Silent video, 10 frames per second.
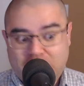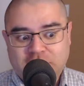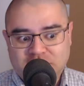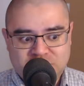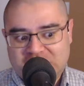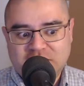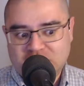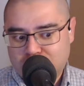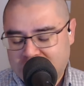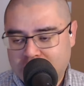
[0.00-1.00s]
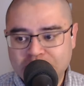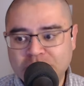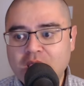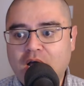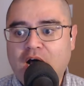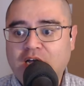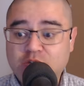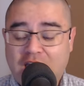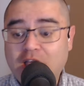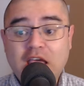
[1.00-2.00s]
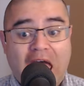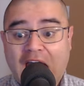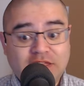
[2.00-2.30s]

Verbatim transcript: buttons need to be. Uh, so yeah,